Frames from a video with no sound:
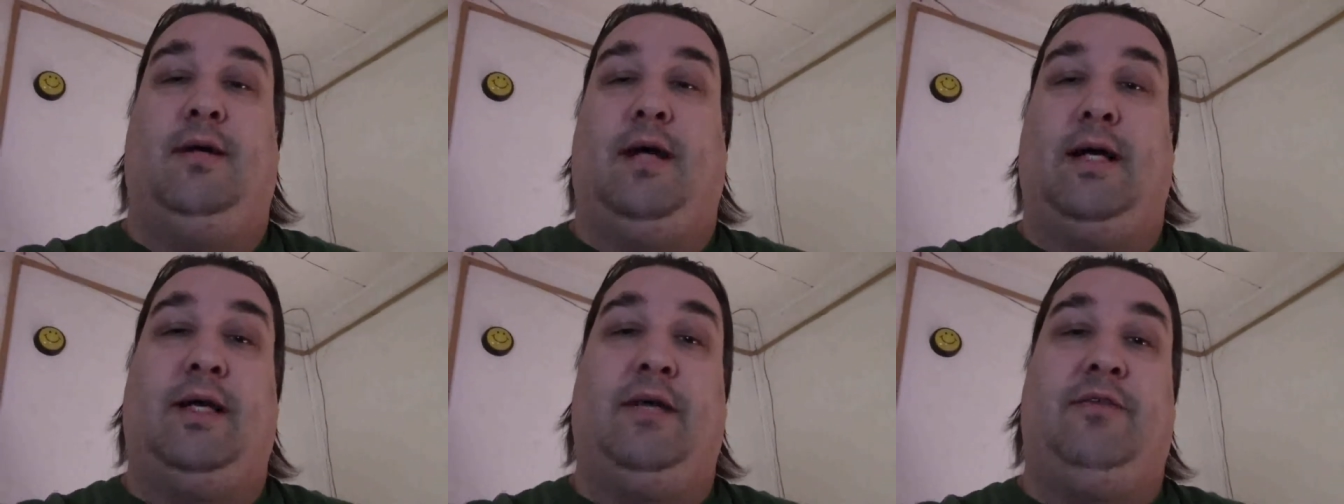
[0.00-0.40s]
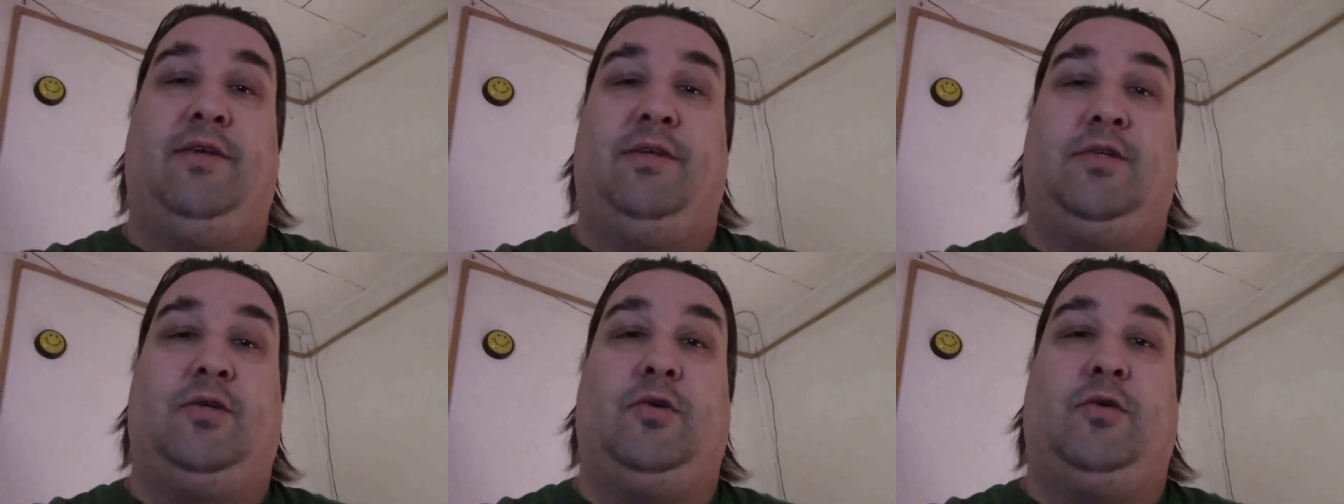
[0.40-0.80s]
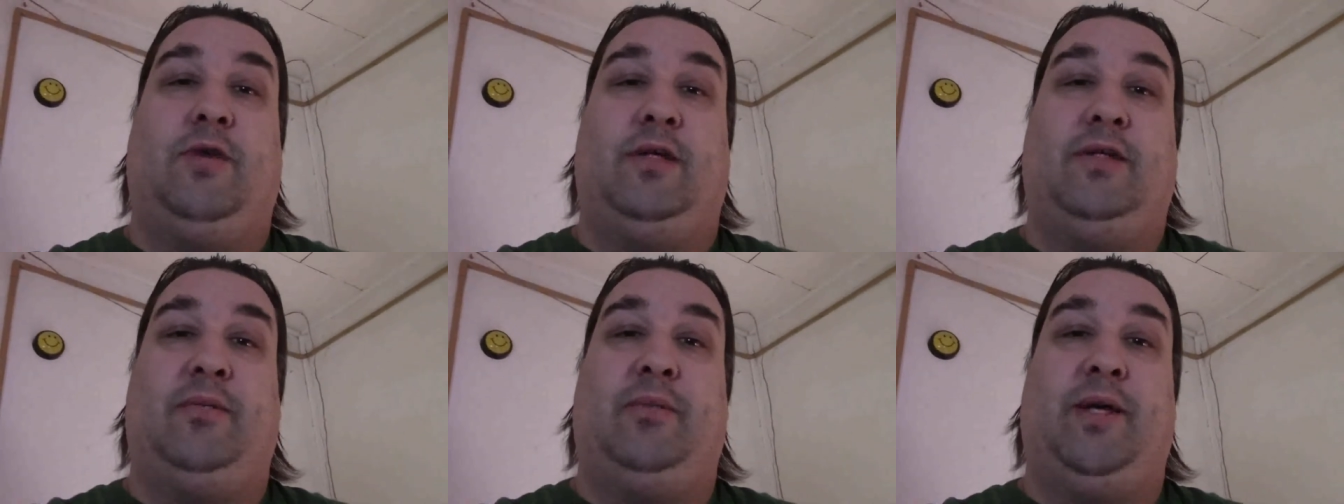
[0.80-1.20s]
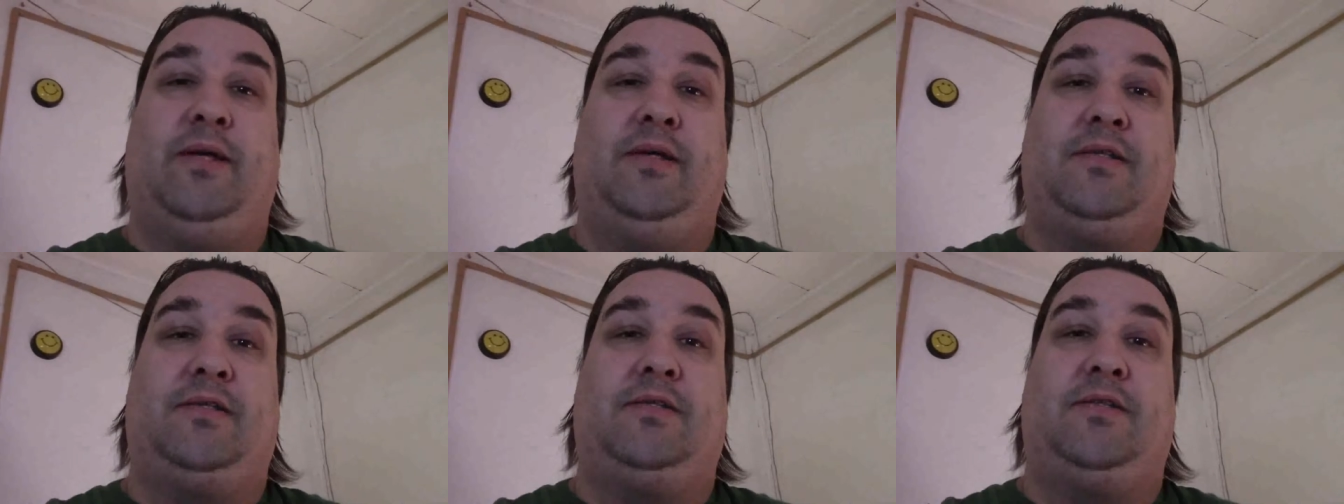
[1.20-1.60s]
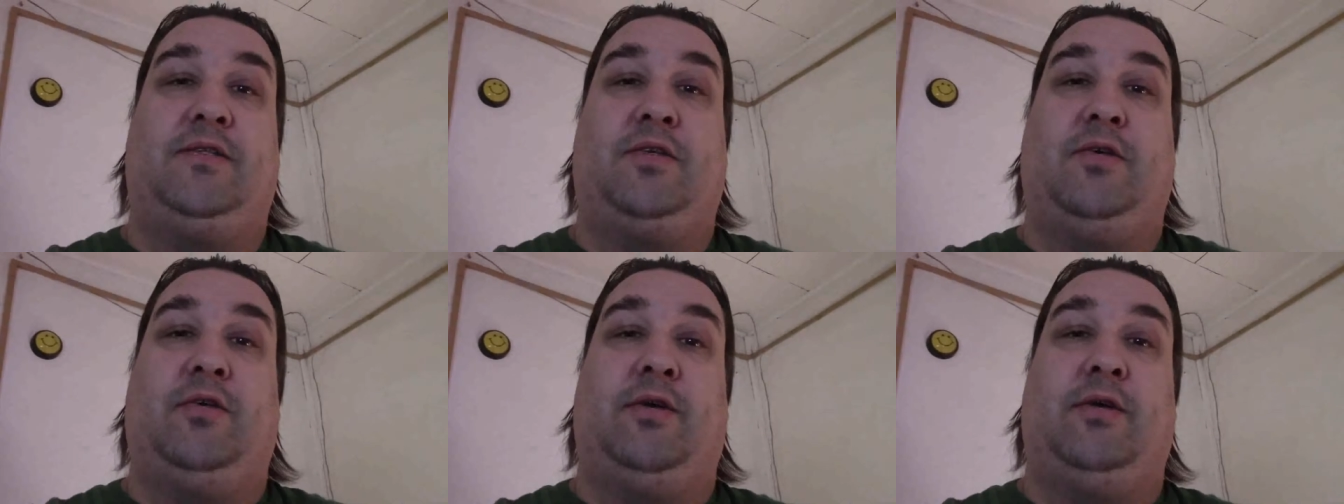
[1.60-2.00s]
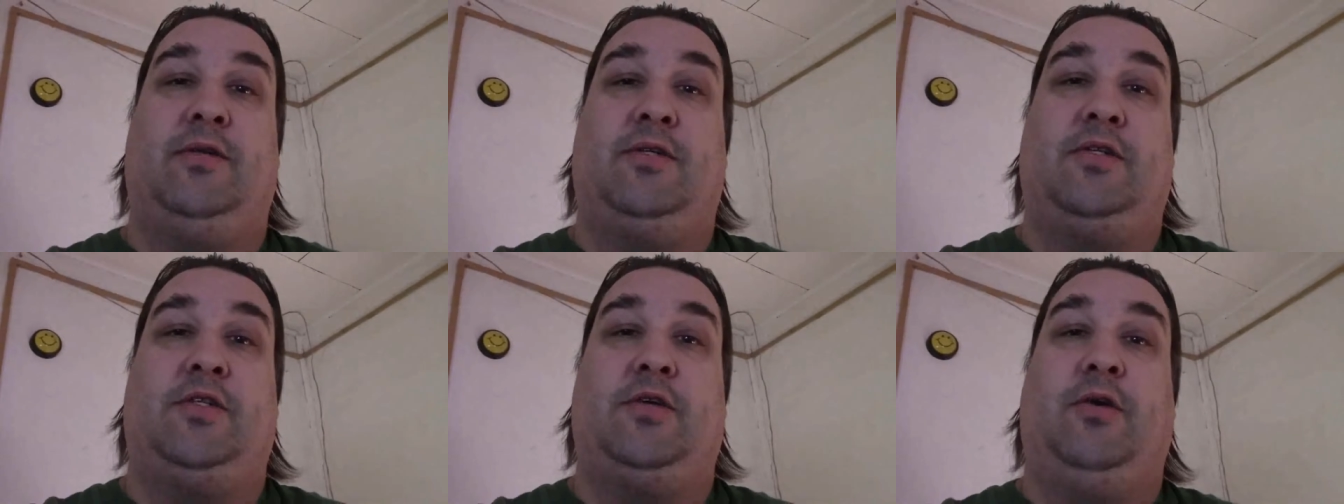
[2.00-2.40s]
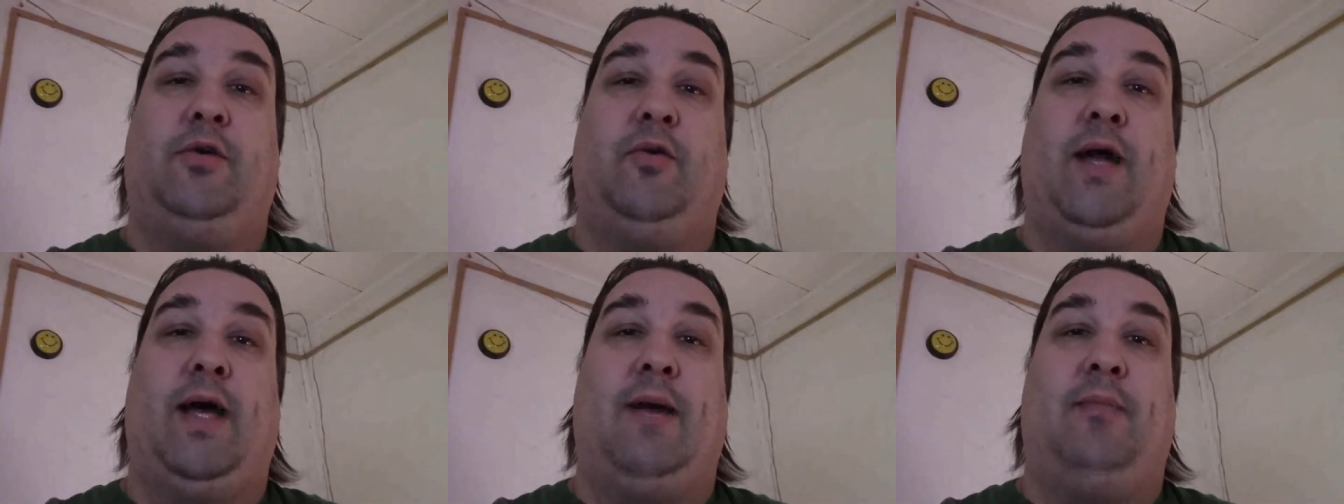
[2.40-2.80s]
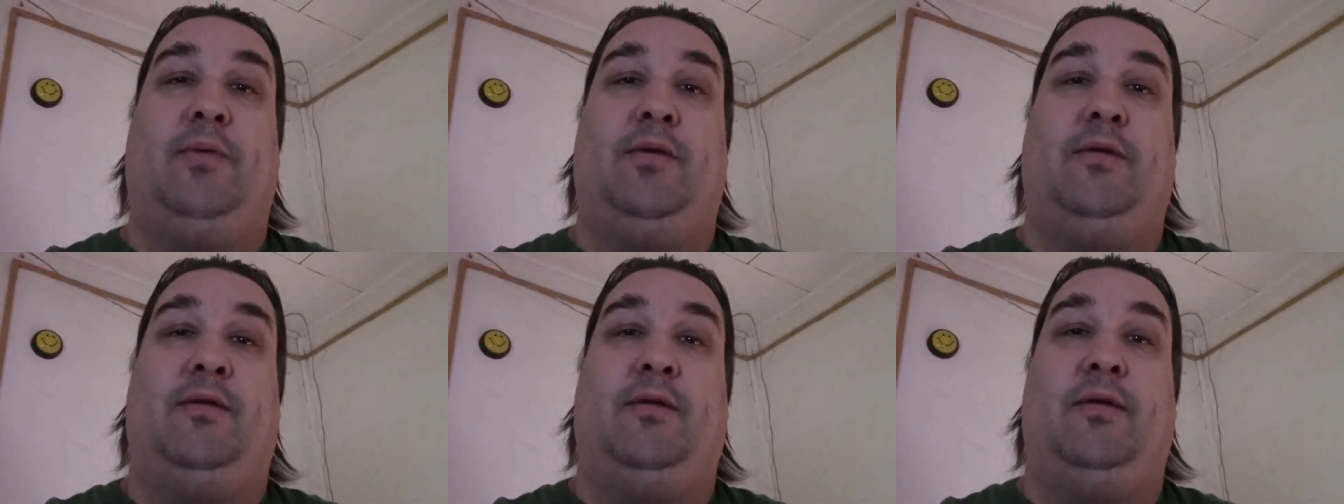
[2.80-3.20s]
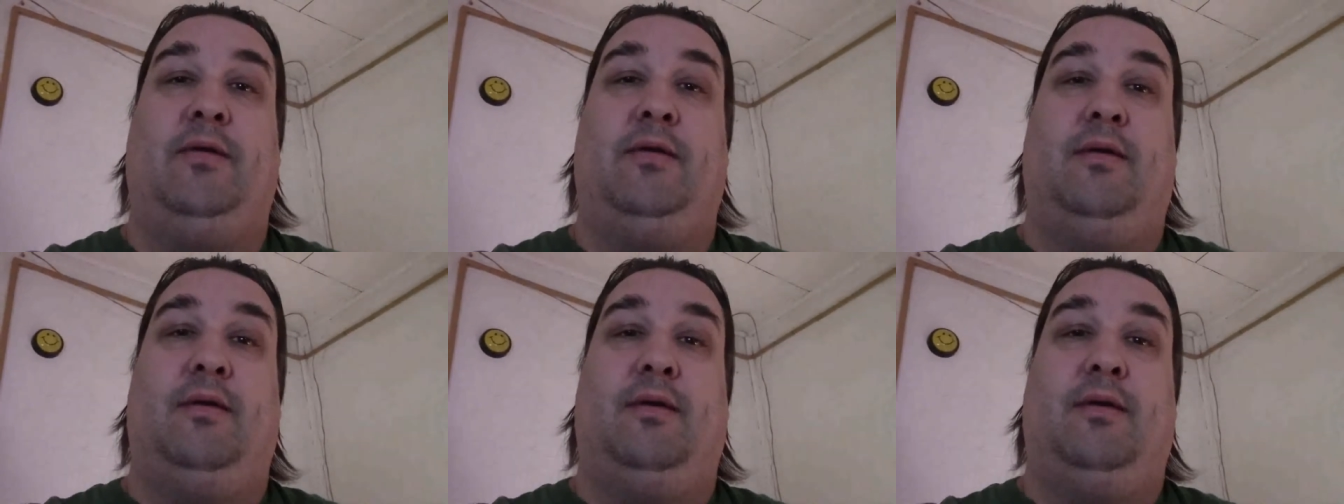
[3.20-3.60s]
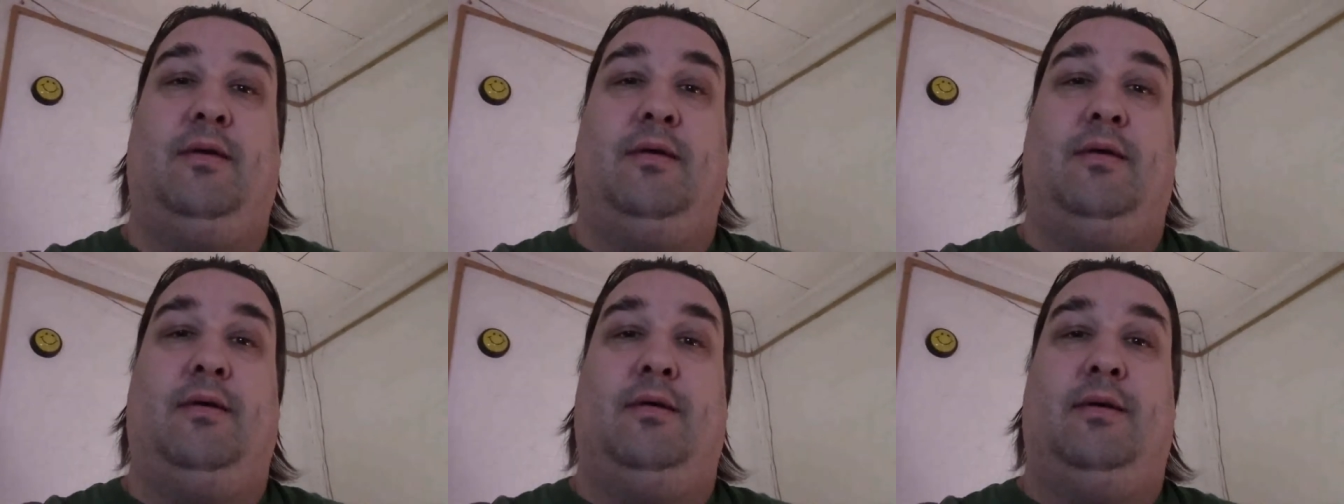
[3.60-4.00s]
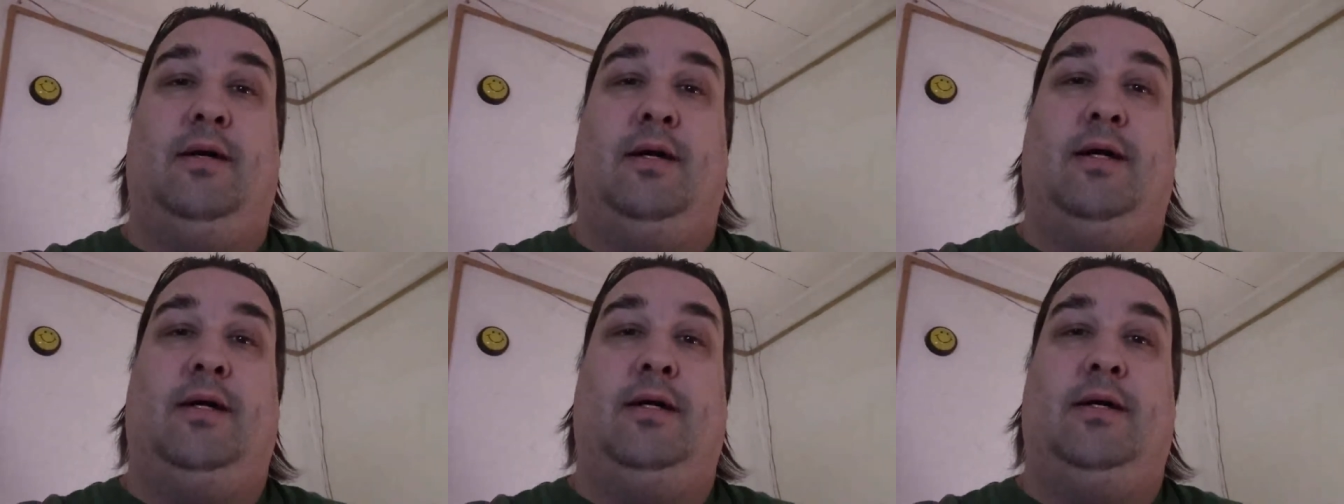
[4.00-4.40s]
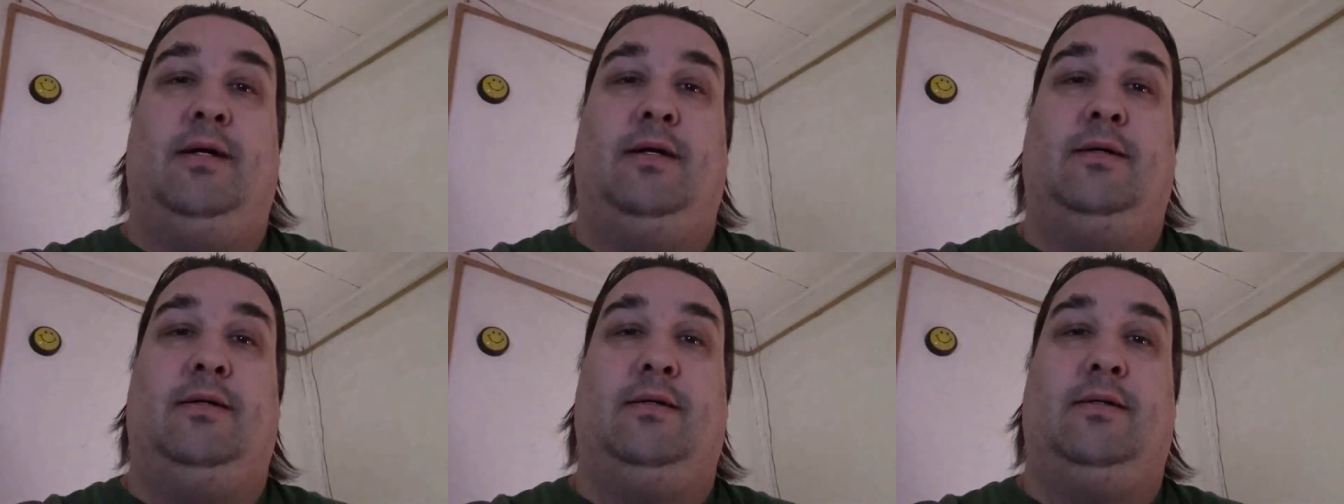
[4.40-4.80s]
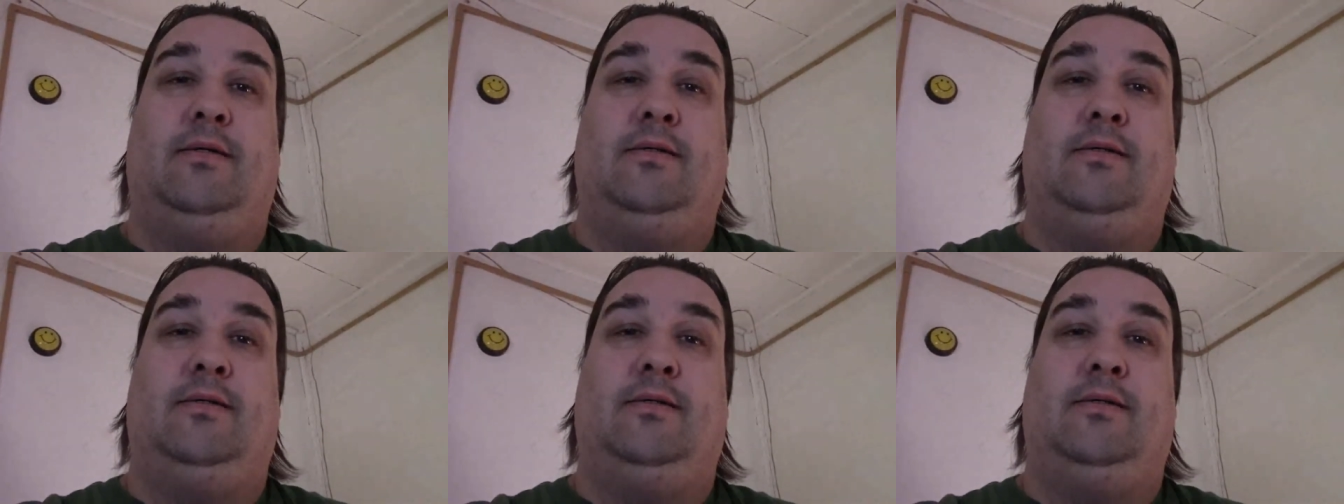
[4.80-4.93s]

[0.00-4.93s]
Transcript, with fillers: I give you a tour around the base, show, show you what happened, uh,